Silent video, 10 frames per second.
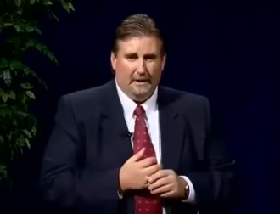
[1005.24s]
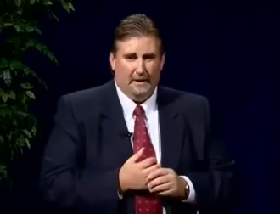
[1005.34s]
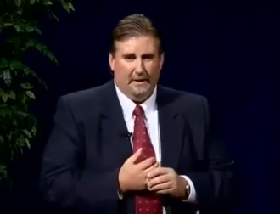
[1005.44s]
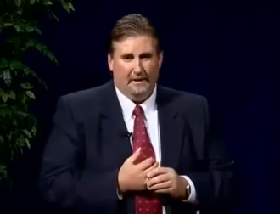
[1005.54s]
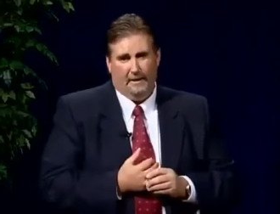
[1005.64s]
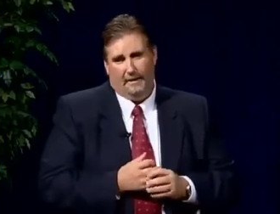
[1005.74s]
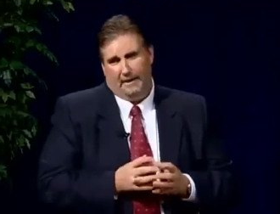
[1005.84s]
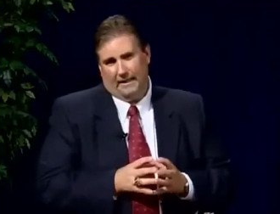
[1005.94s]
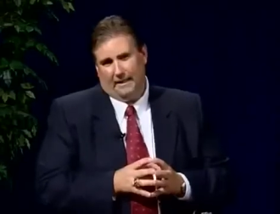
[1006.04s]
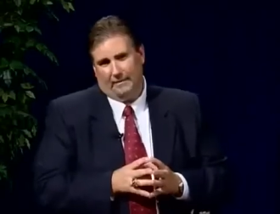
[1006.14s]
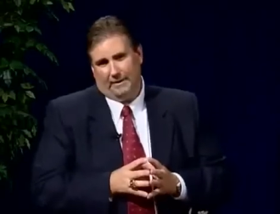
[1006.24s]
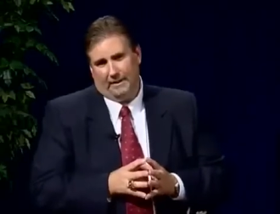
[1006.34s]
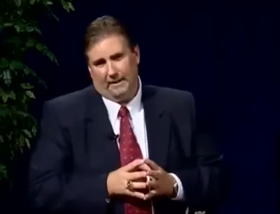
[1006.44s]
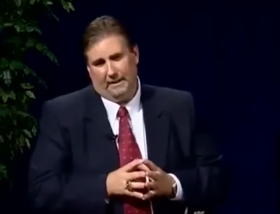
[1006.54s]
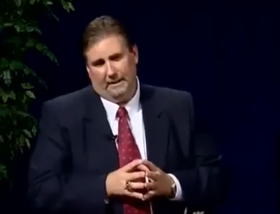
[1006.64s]
And then I would
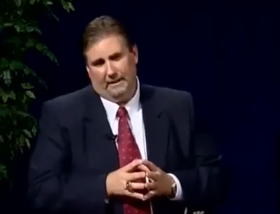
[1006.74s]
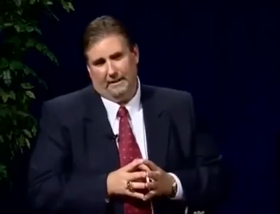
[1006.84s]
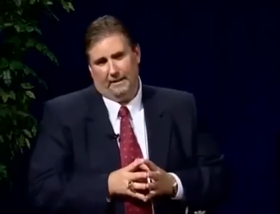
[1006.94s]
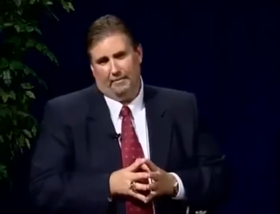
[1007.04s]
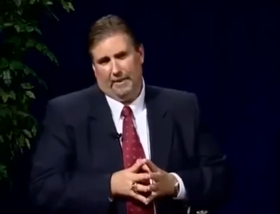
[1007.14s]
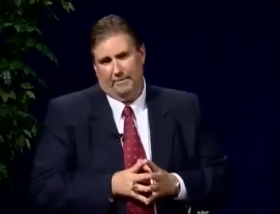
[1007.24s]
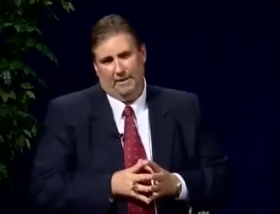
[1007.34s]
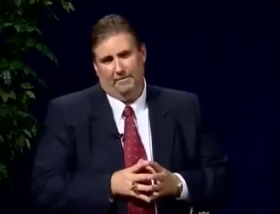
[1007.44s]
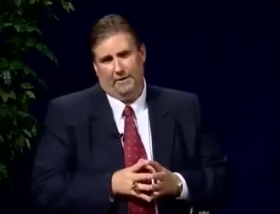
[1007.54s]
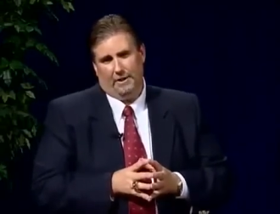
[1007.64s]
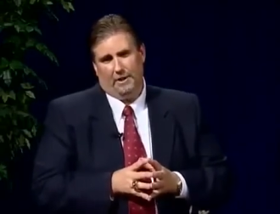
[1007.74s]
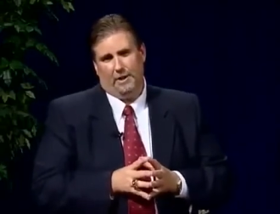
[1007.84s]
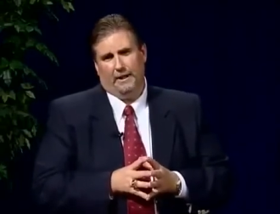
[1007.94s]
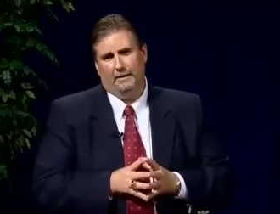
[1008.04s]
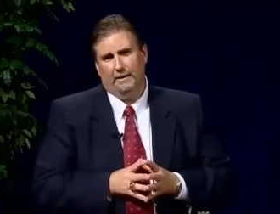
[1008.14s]
get in there and maybe even just
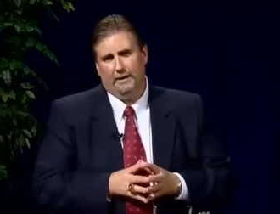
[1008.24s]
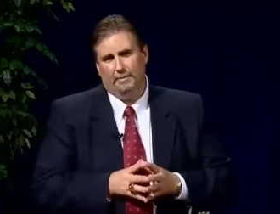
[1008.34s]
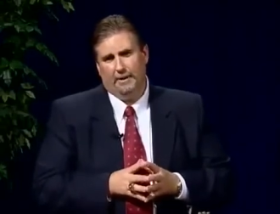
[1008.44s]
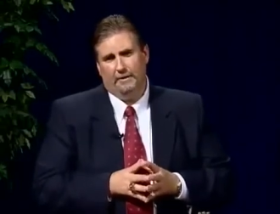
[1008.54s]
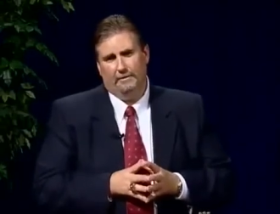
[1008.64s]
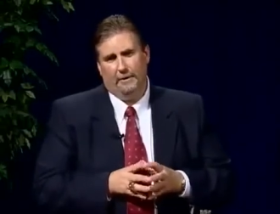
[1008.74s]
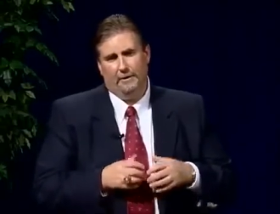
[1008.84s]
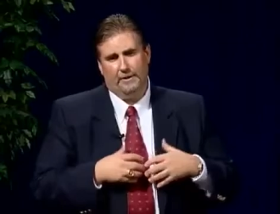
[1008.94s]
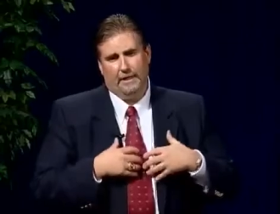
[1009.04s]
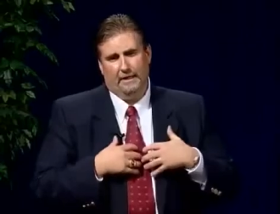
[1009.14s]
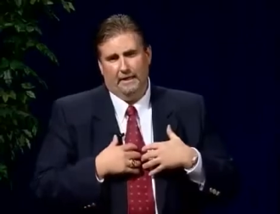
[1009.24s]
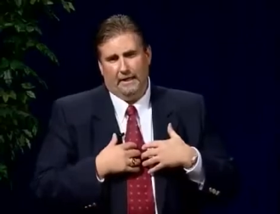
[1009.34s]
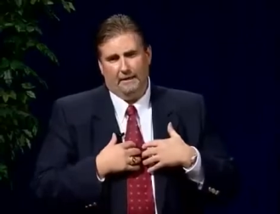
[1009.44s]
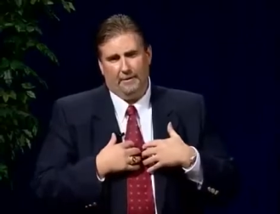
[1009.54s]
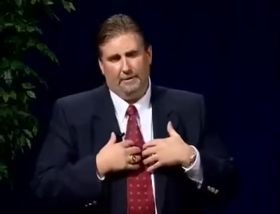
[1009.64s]
share a little bit of yours.
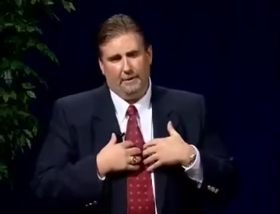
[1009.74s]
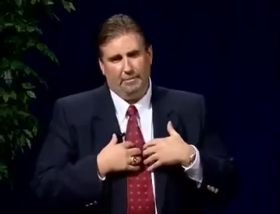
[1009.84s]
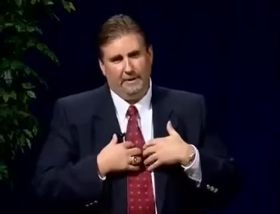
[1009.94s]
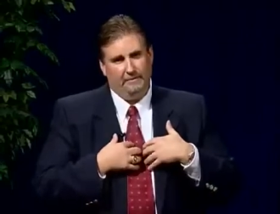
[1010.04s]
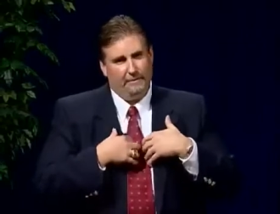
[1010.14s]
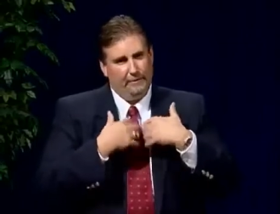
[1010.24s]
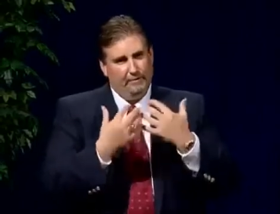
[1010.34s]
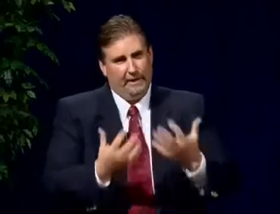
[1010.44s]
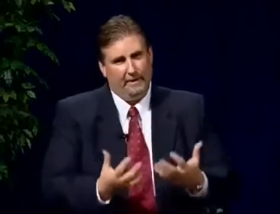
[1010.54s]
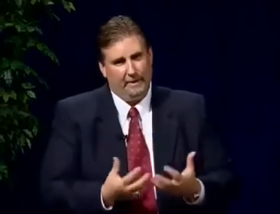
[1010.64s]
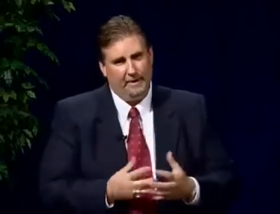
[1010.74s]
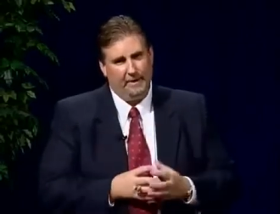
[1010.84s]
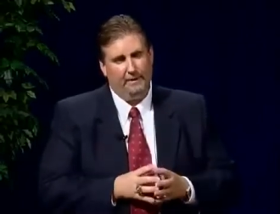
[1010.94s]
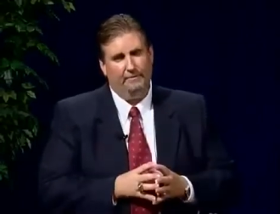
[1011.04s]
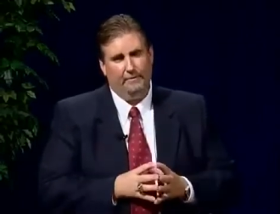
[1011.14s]
I've always believed if we make
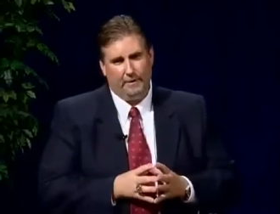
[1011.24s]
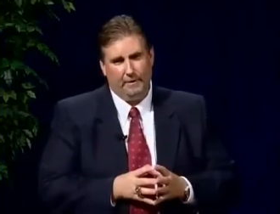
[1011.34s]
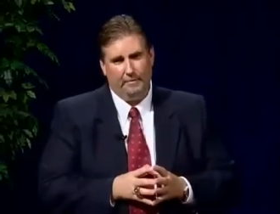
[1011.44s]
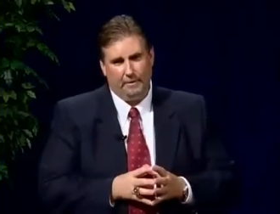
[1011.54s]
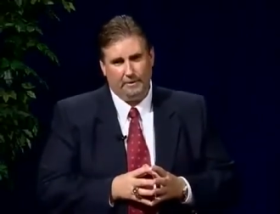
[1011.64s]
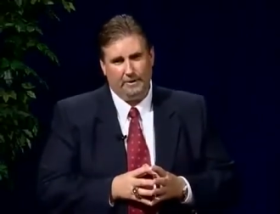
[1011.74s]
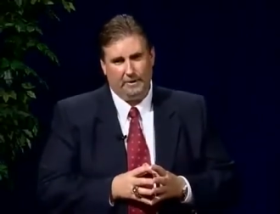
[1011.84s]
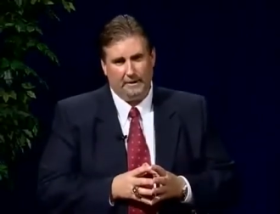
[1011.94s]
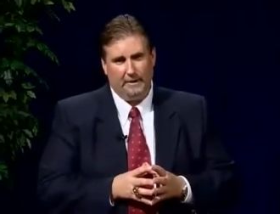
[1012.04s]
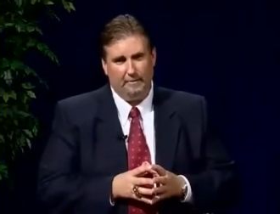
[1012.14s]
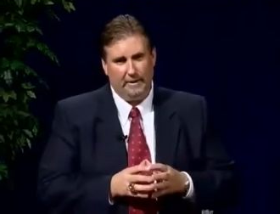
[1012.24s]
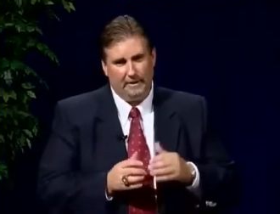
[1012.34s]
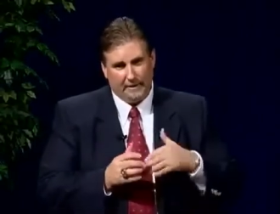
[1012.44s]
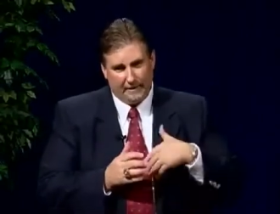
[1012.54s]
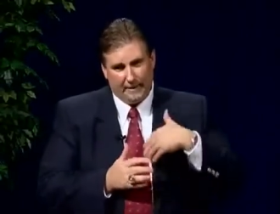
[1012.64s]
ourselves vulnerable just a little
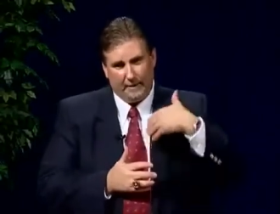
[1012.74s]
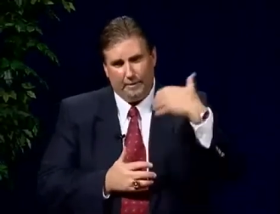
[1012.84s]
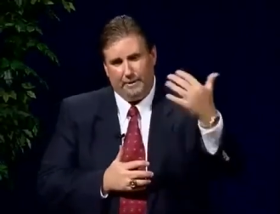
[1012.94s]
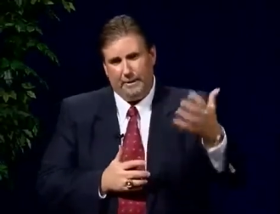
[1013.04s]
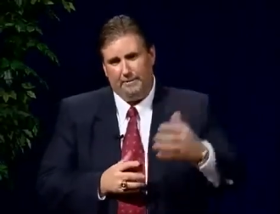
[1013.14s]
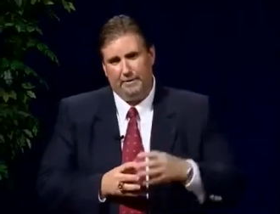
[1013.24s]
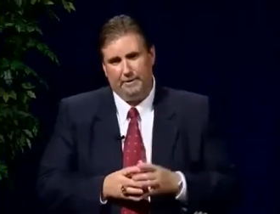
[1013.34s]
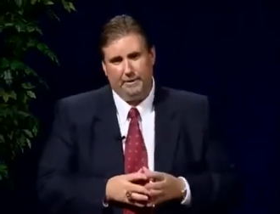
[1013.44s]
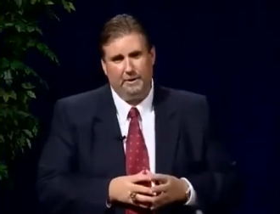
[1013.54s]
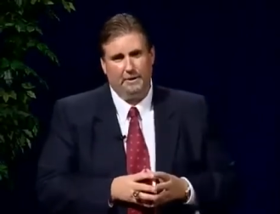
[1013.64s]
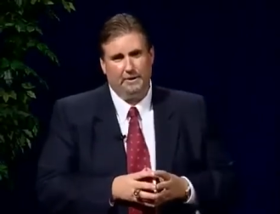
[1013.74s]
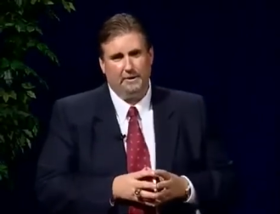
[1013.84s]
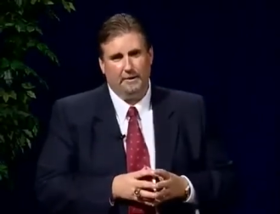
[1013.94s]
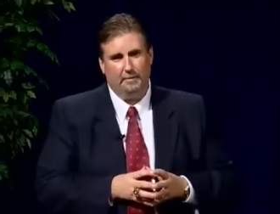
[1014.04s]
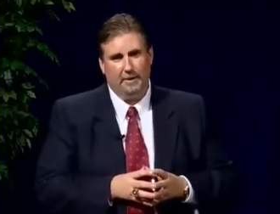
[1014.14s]
bit, that they'll open up to us
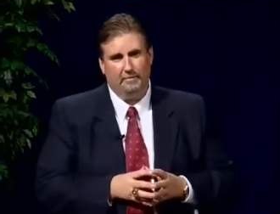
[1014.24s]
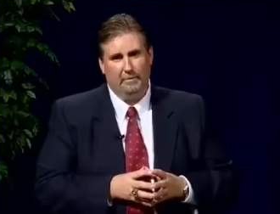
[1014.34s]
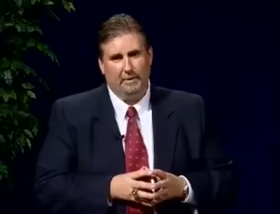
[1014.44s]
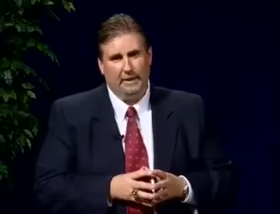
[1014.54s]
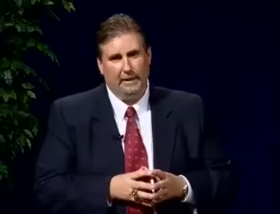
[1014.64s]
just a little bit more.